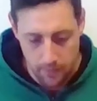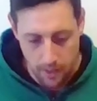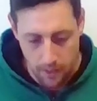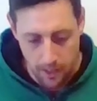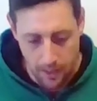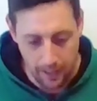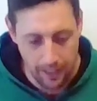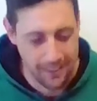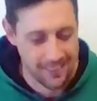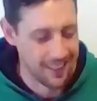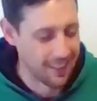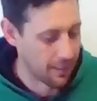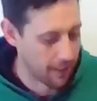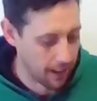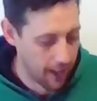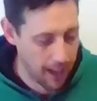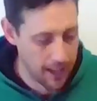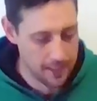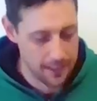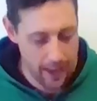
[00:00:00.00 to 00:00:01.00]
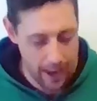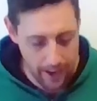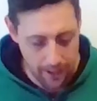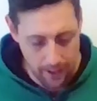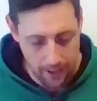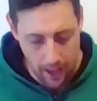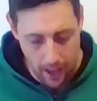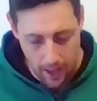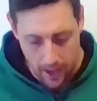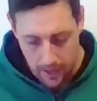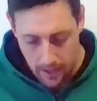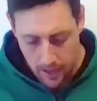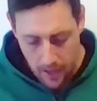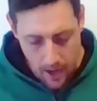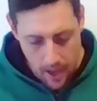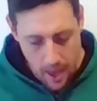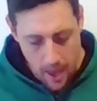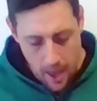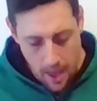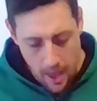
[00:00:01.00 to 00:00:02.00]
collected the last act card.
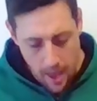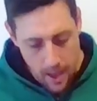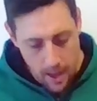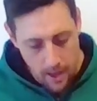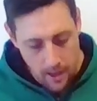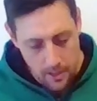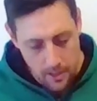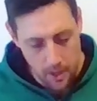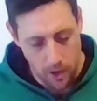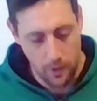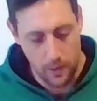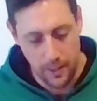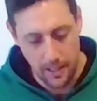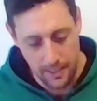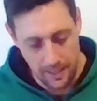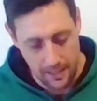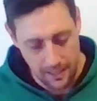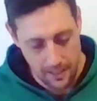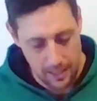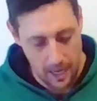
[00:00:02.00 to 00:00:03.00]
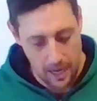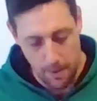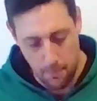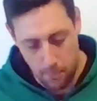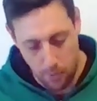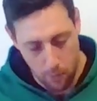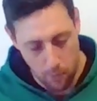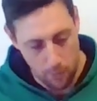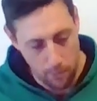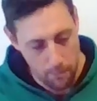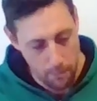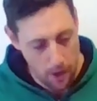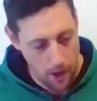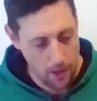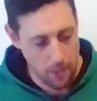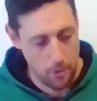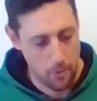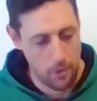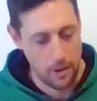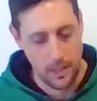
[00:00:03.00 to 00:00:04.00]
So in this example,
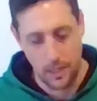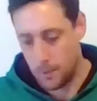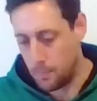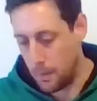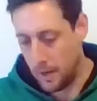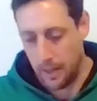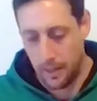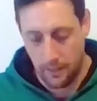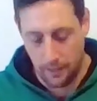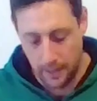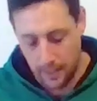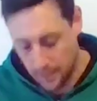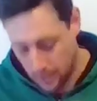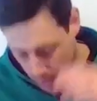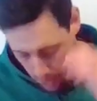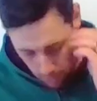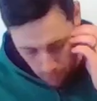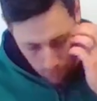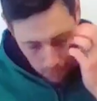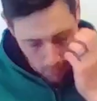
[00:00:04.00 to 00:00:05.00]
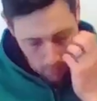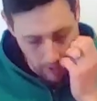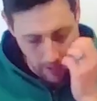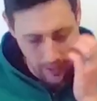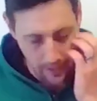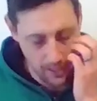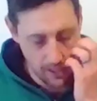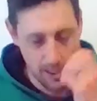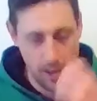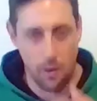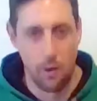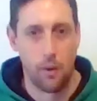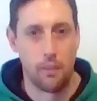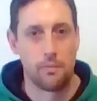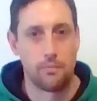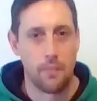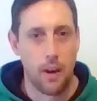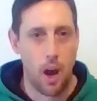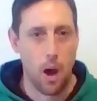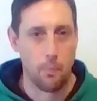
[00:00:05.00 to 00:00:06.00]
my 3 is beating these 2 3s, so
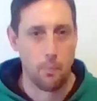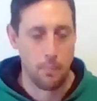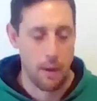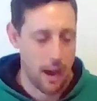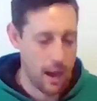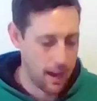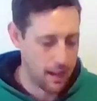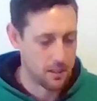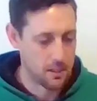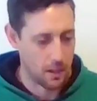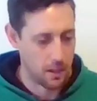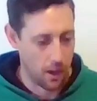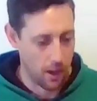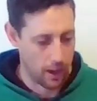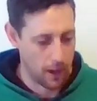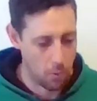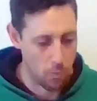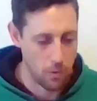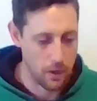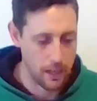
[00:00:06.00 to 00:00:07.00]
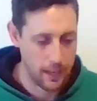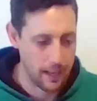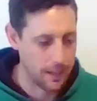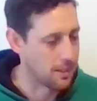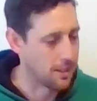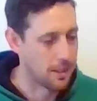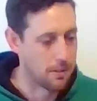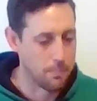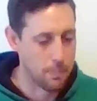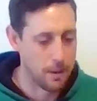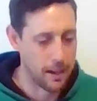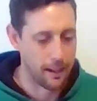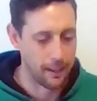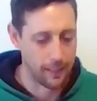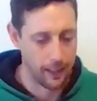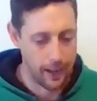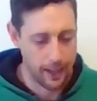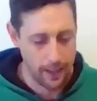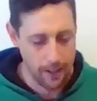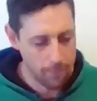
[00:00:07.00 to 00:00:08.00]
I'll pass and I can re-enter the bidding
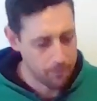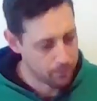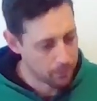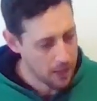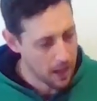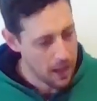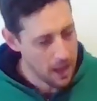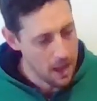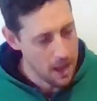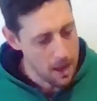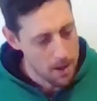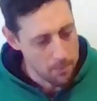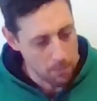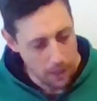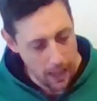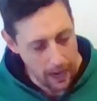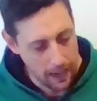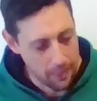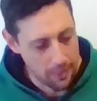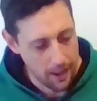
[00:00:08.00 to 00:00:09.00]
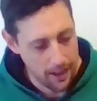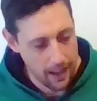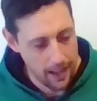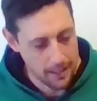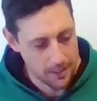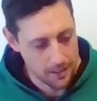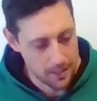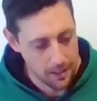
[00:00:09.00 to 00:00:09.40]
later. Black then has